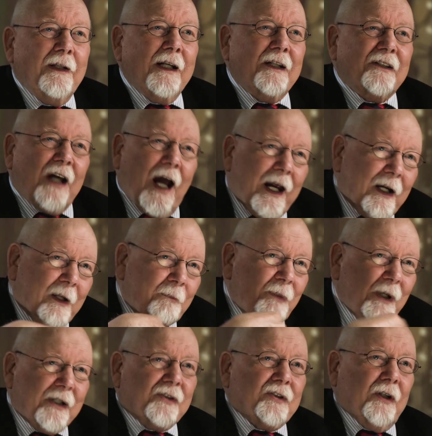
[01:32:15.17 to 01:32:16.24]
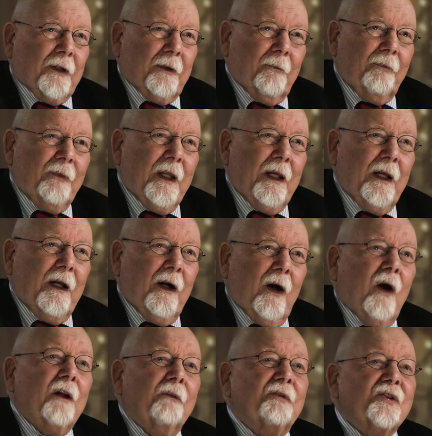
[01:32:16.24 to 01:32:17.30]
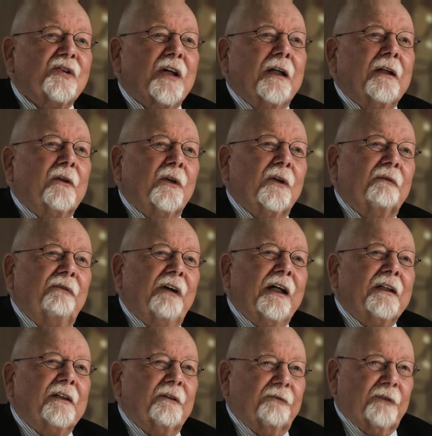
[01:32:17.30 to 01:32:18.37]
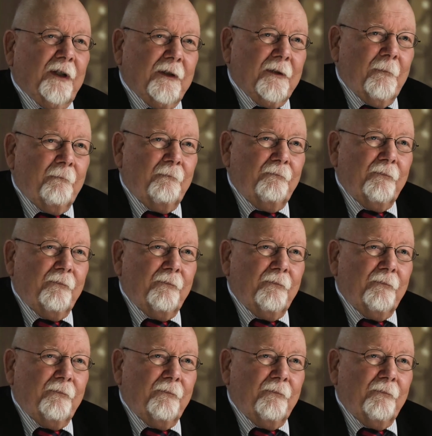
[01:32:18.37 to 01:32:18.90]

the entire picture all of a sudden looked very different,